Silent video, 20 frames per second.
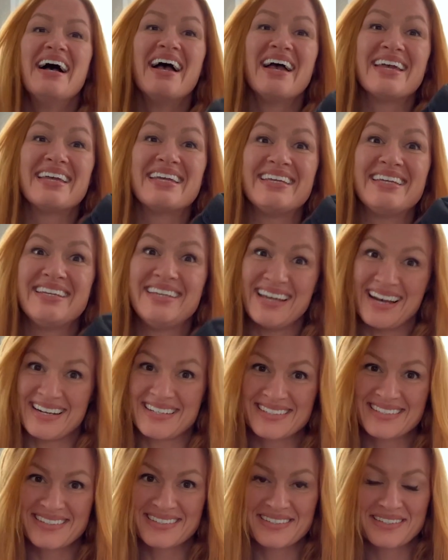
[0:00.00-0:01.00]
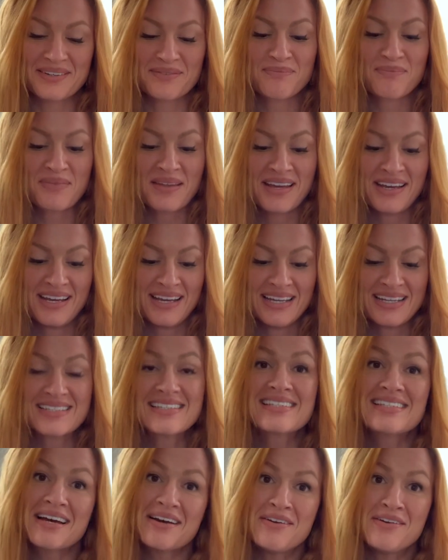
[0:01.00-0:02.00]
Yes, this is
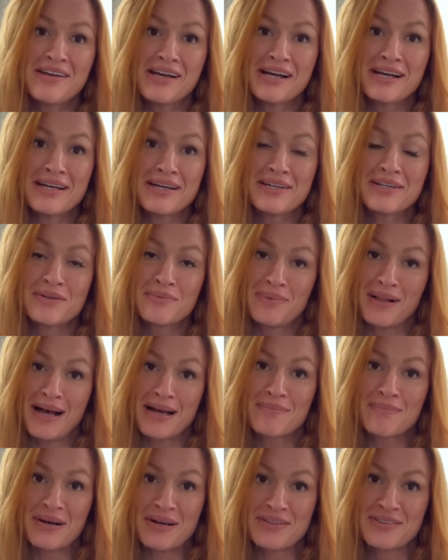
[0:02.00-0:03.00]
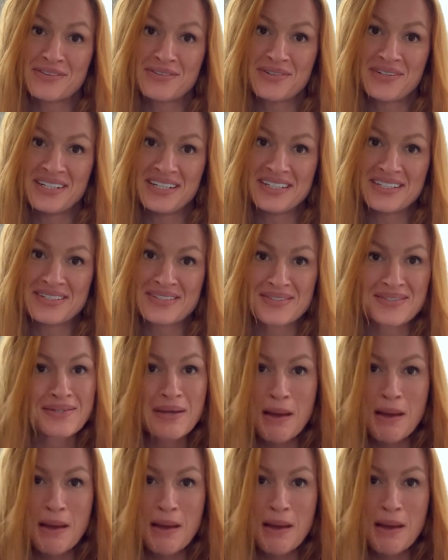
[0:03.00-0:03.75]
how you get your black belt in 3 years.